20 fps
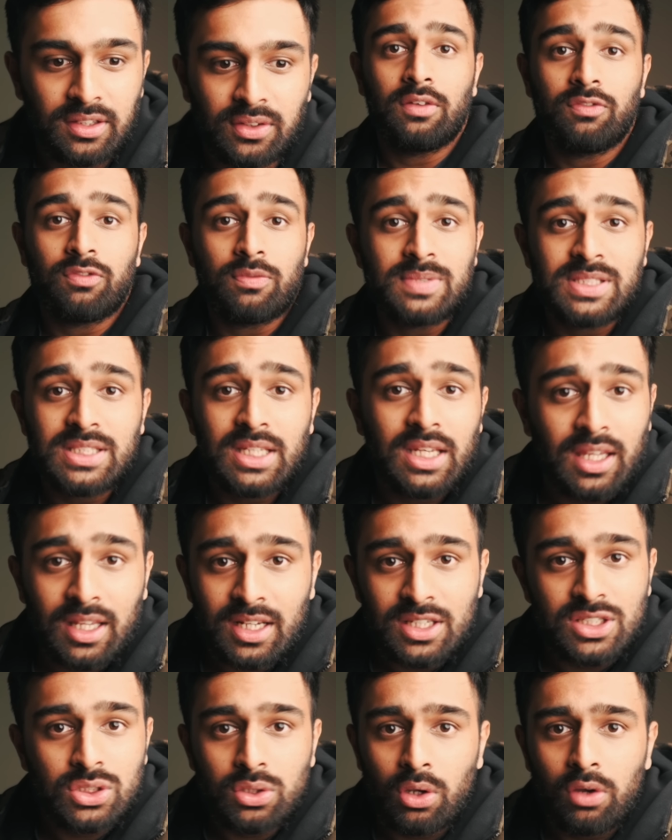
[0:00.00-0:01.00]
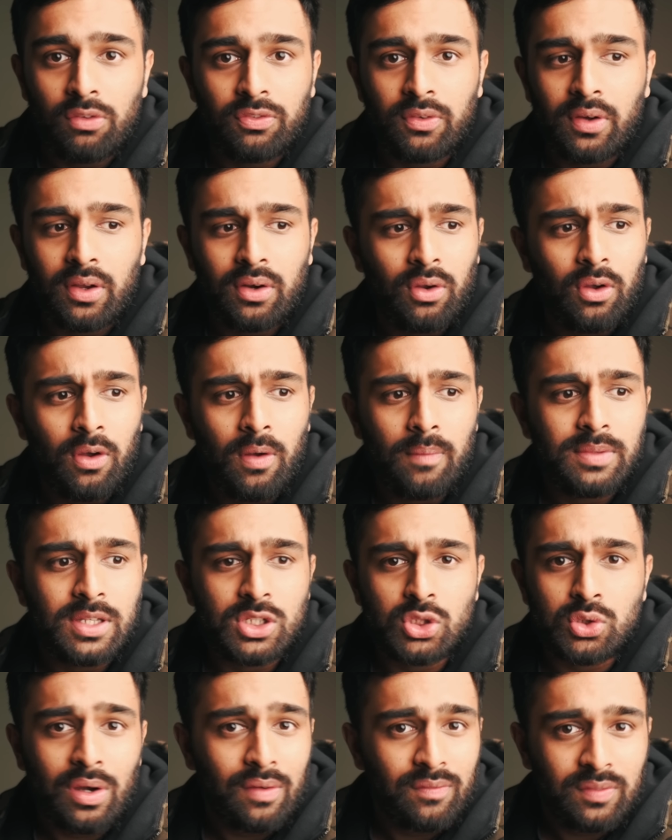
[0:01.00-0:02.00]
from sitting at a sofa at home to
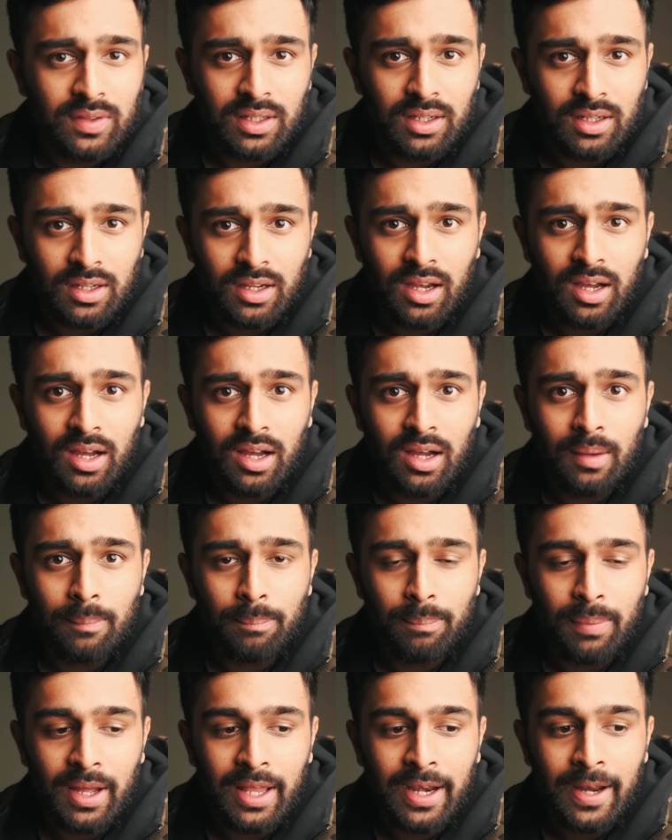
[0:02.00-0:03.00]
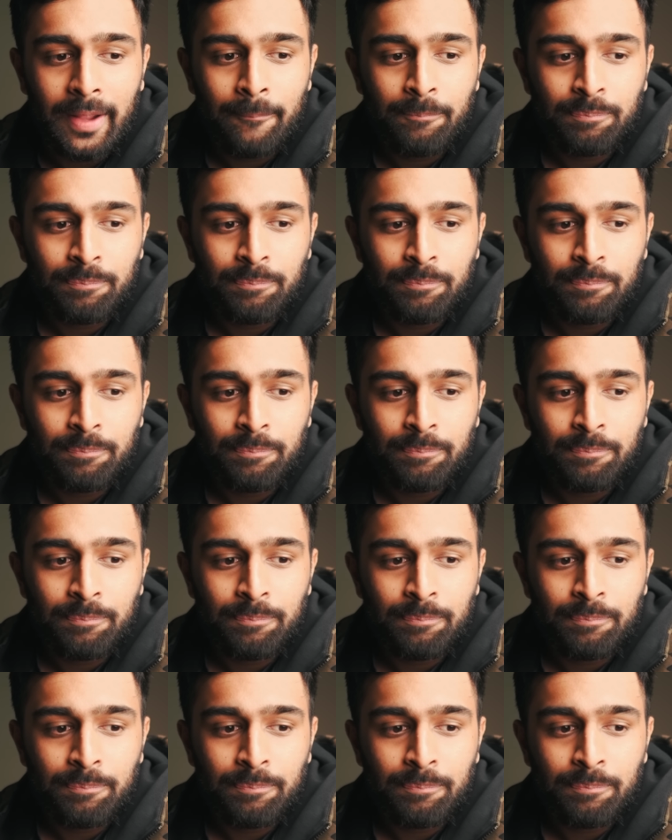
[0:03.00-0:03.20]
traveling in a car. But